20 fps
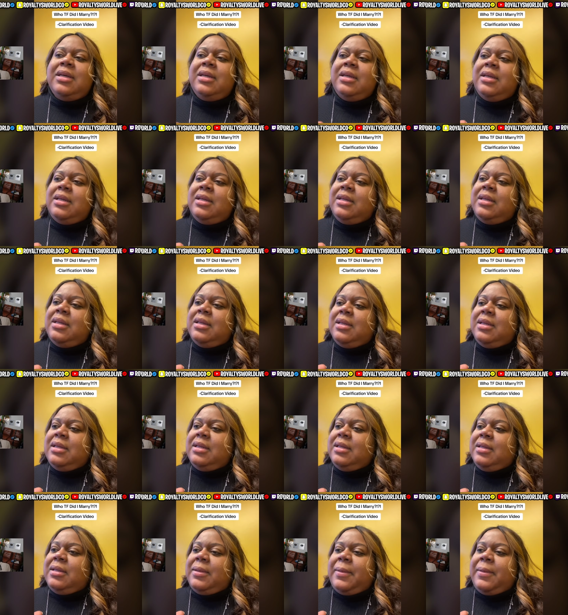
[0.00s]

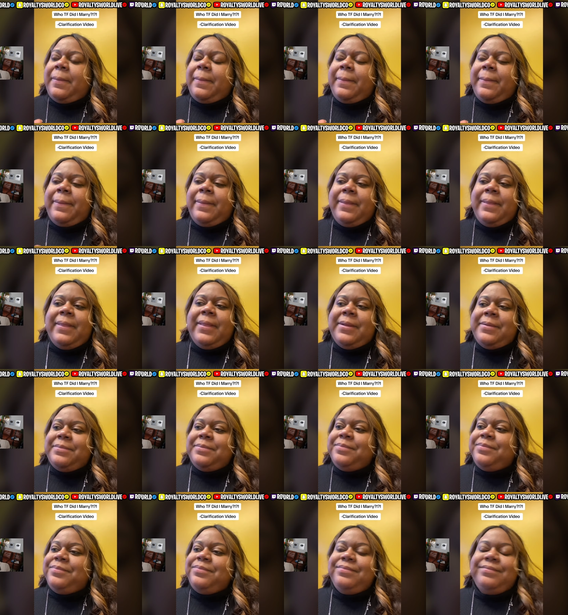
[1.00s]

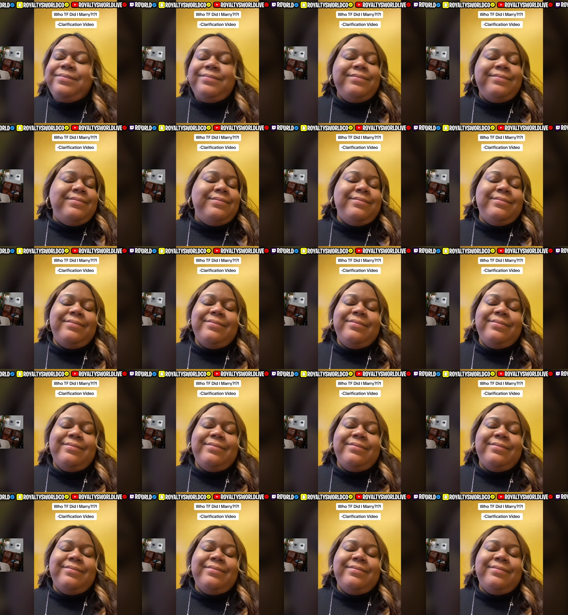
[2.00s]
[no speech]